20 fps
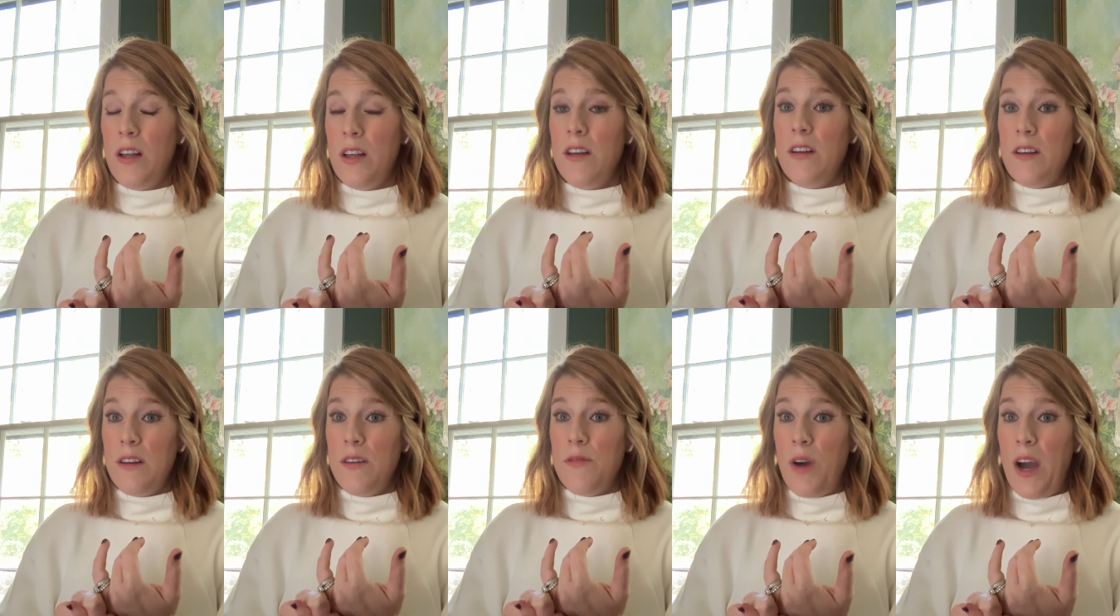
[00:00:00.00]

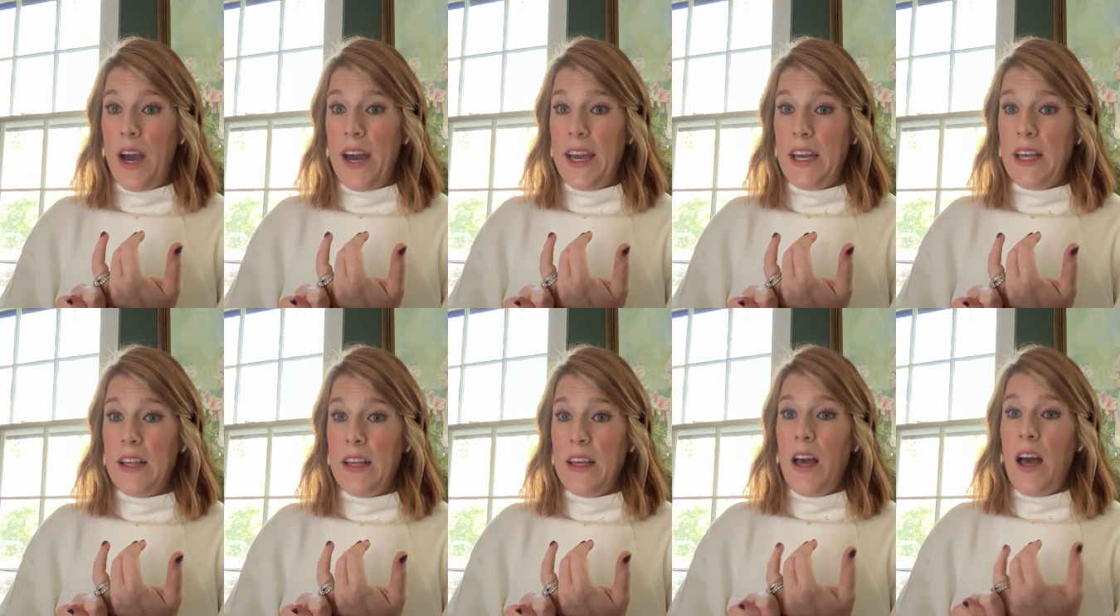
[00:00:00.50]
right?
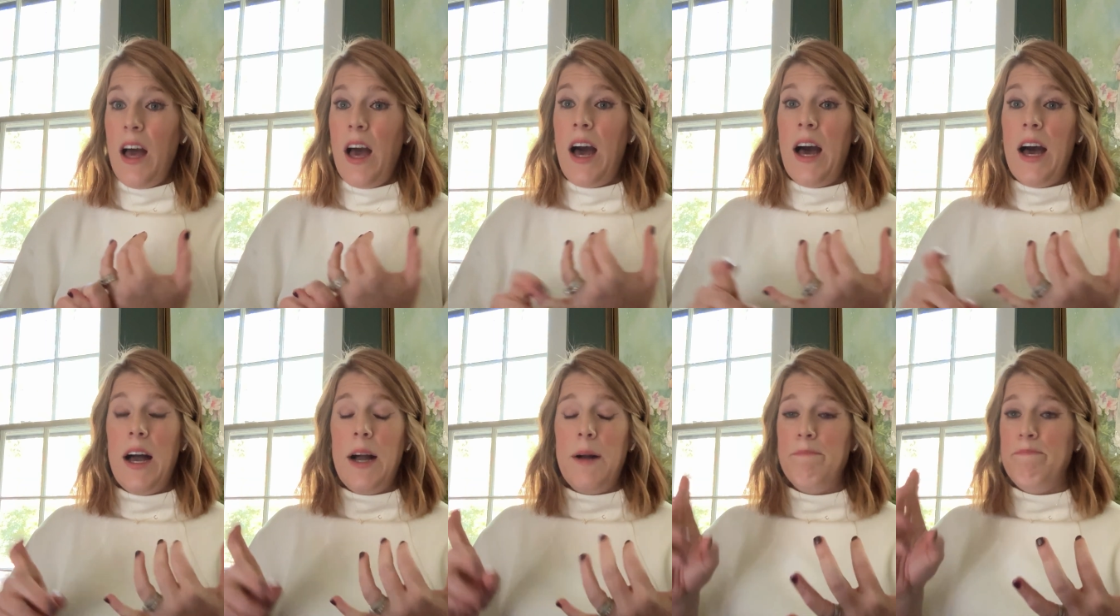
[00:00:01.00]

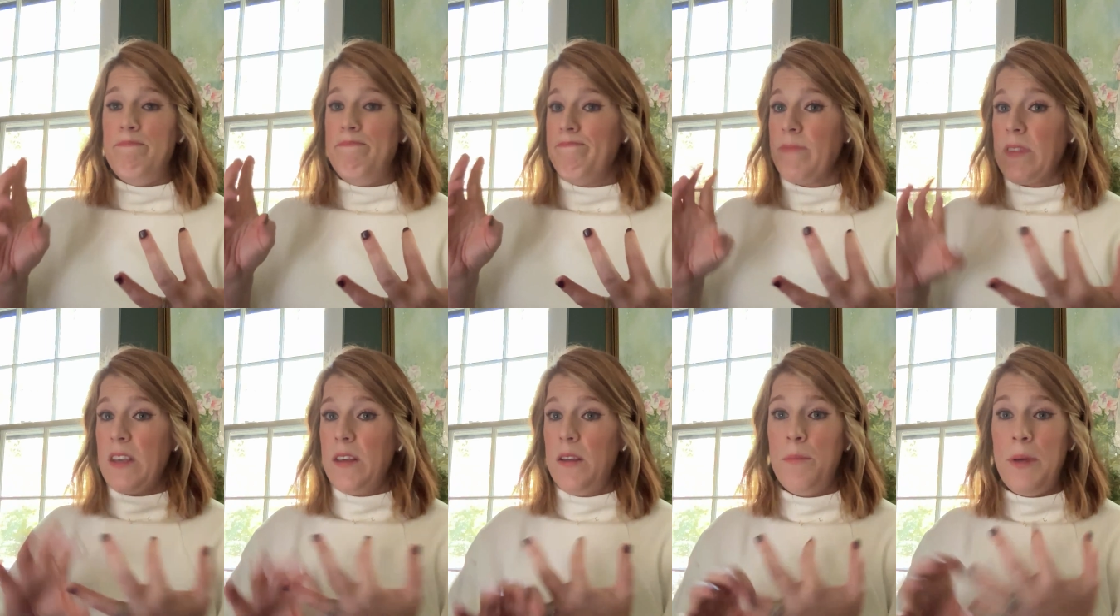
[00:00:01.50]
Um,
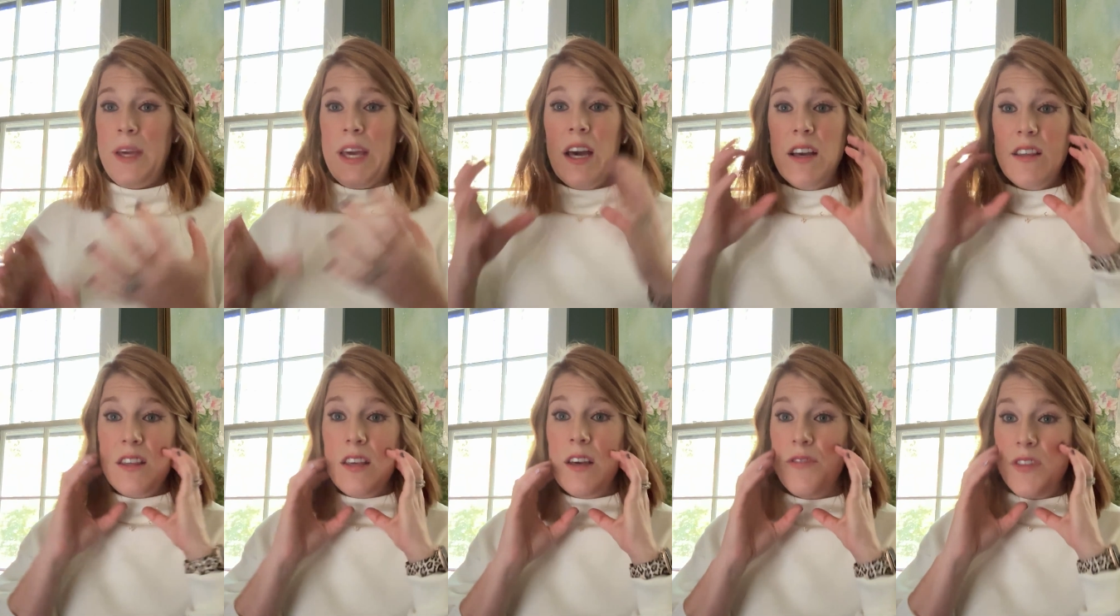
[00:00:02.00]

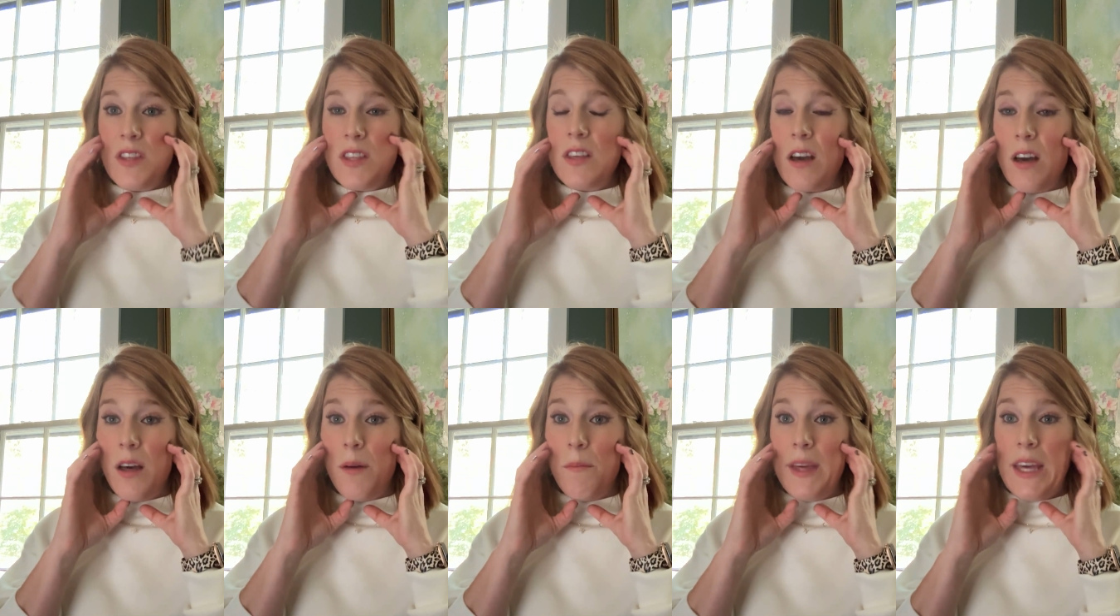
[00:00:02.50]
because of
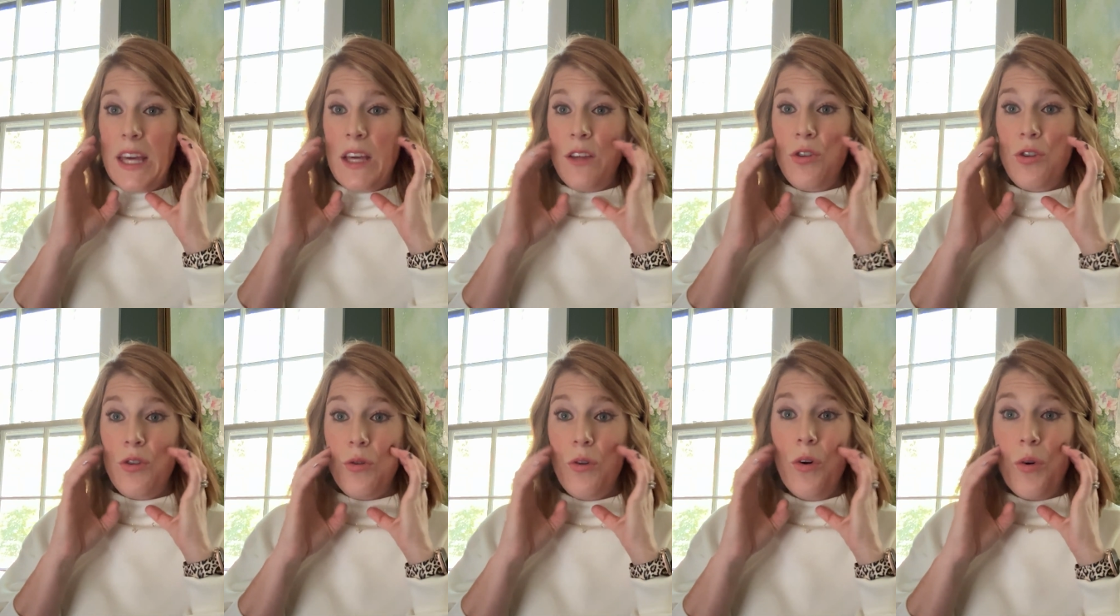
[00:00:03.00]
some
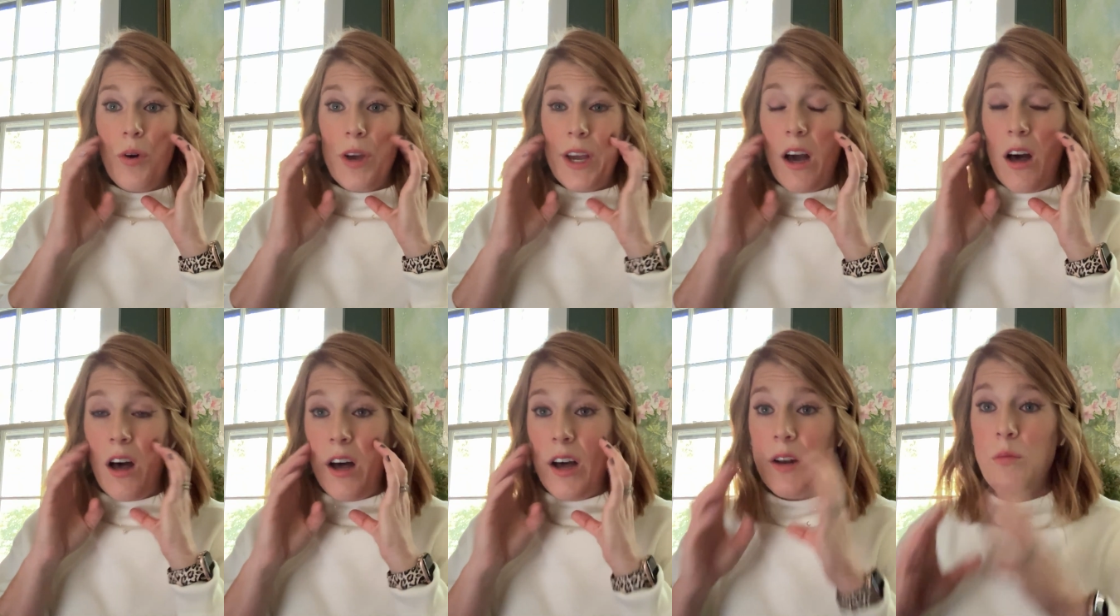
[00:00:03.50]
issue going
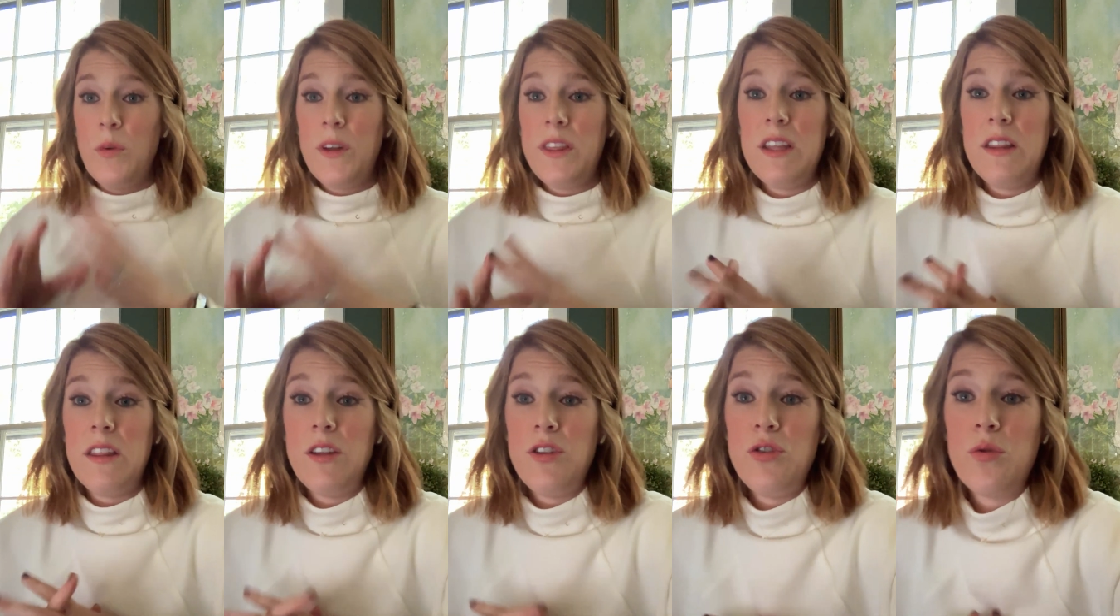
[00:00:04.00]
on
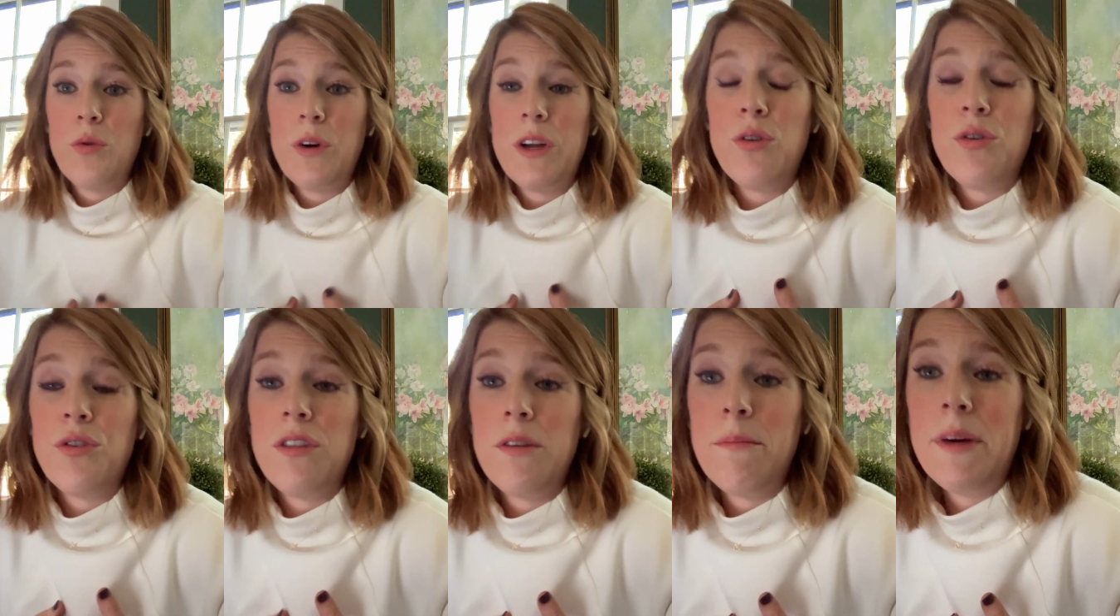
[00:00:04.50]
within the joint
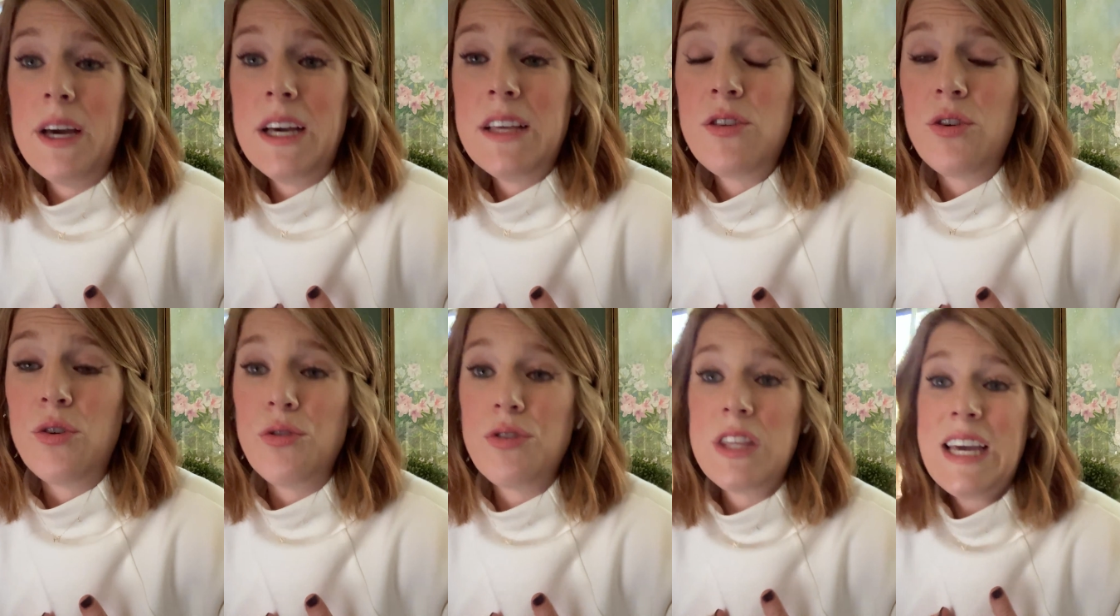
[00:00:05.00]
or the
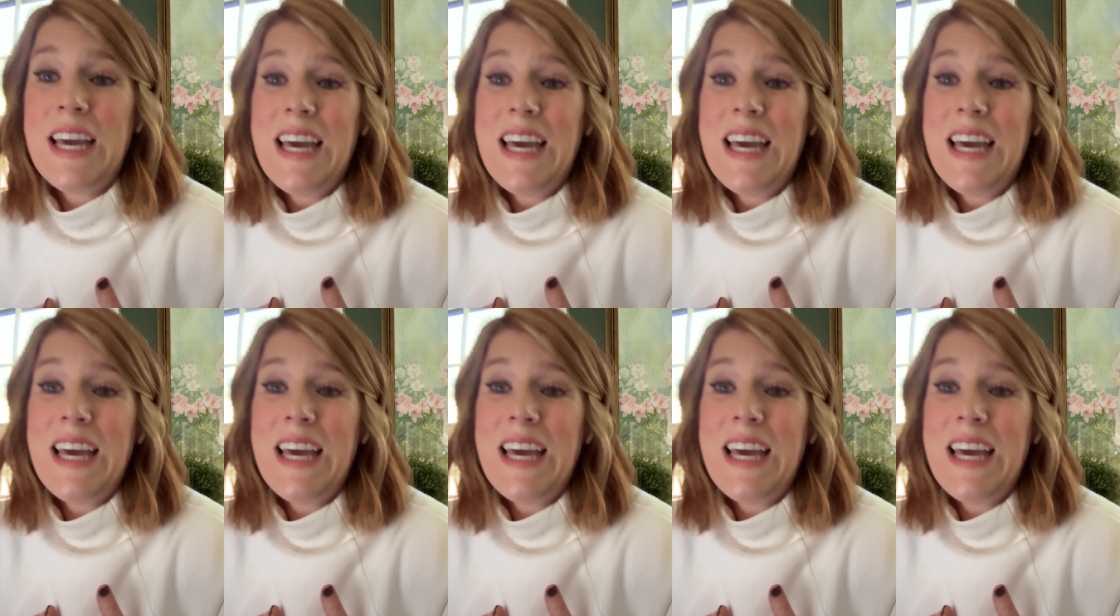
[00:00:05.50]
muscles.